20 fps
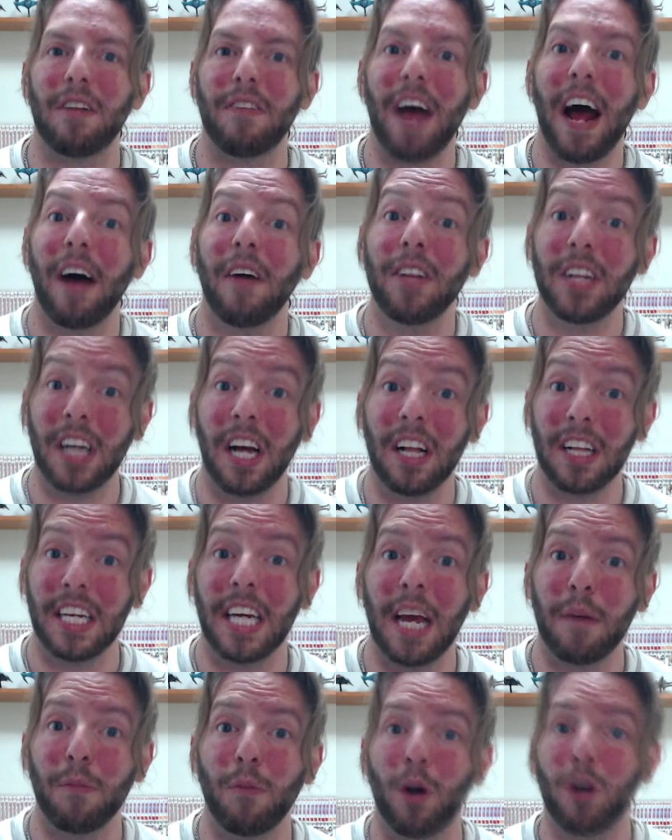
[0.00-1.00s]
of how the Culling
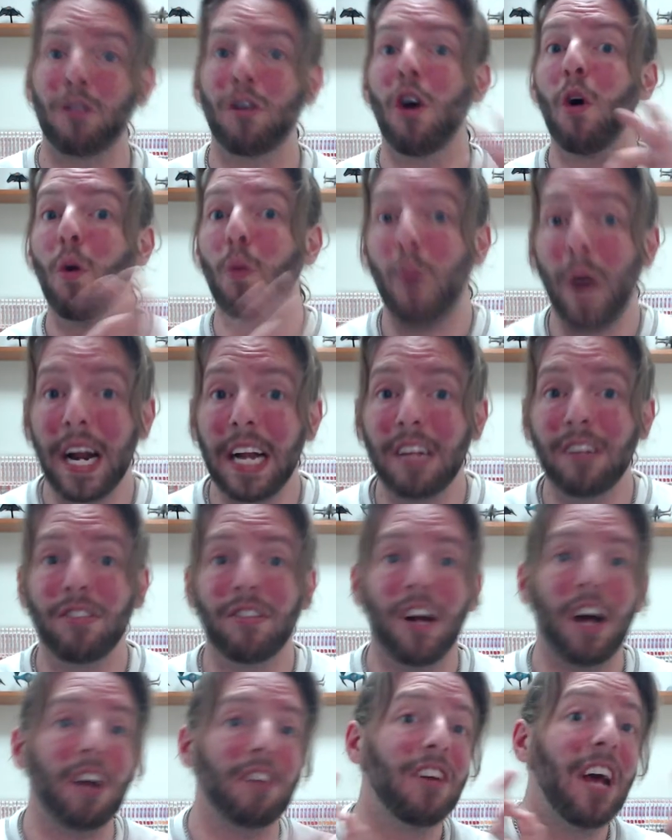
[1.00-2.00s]
game works, when it
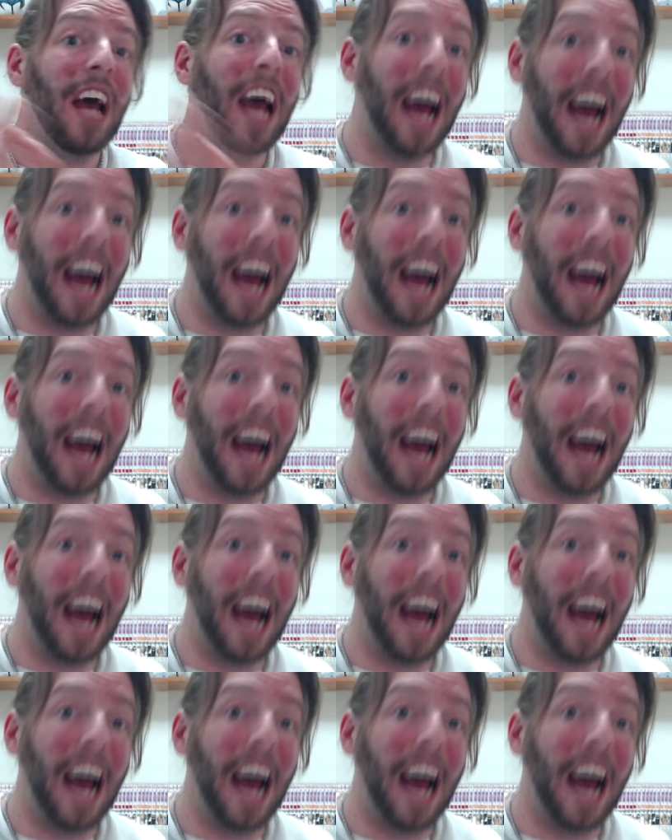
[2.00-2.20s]
starts,